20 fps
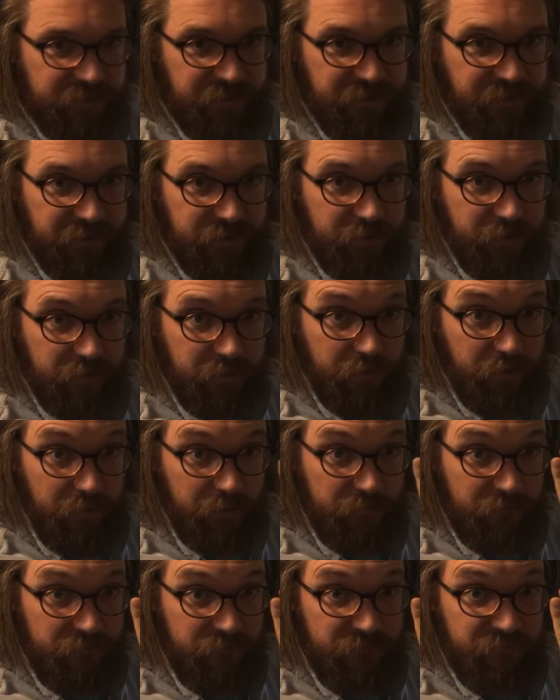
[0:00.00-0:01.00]
it
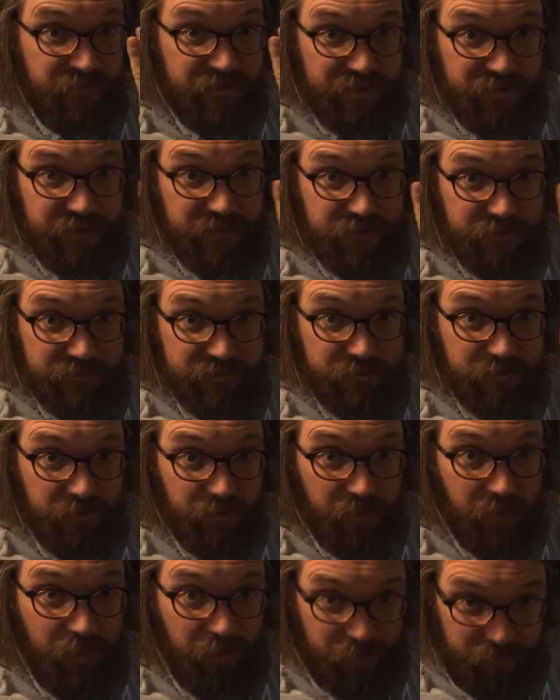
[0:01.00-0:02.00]
V's,
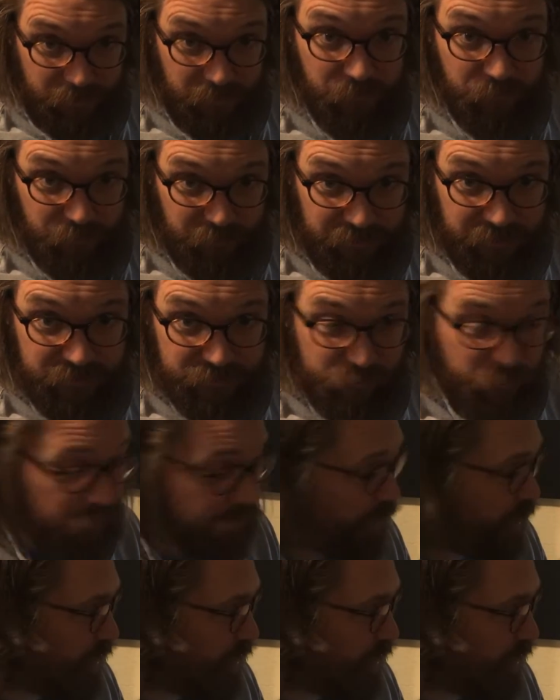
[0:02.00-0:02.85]
huh? right? Pretty